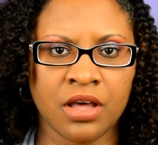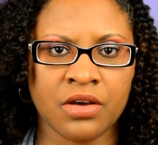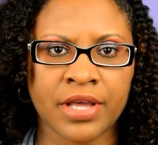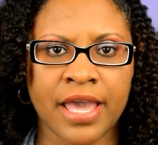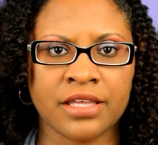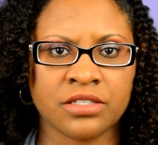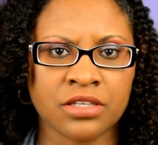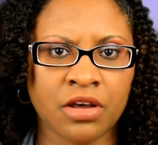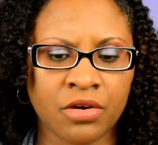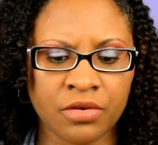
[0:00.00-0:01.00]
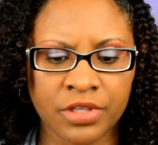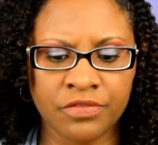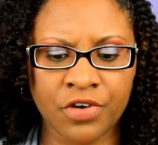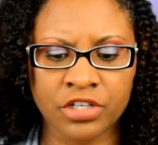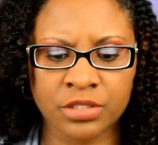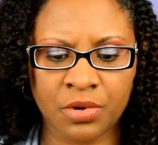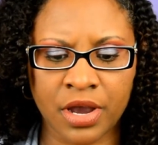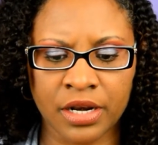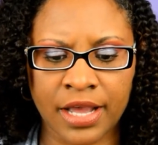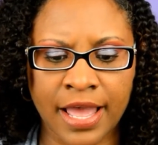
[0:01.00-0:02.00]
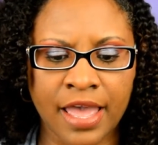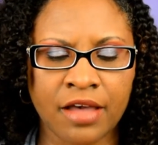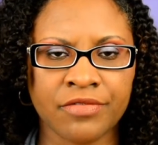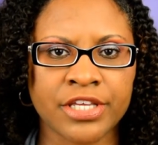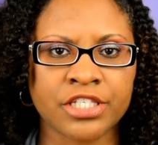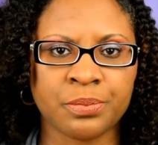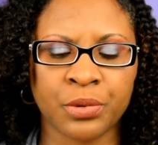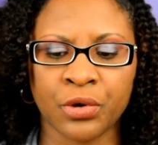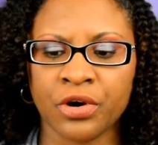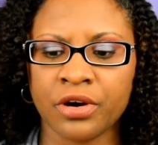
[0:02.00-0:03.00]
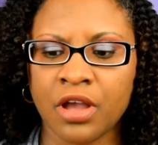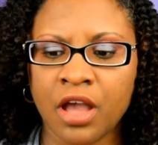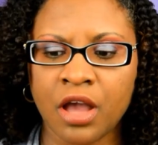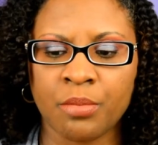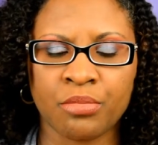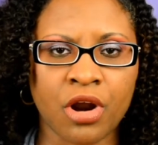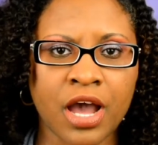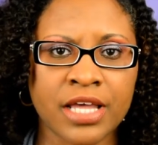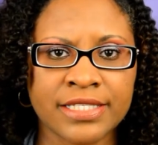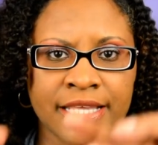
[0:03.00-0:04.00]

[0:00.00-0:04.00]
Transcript: Okay, so the first product I have is Pure Bronze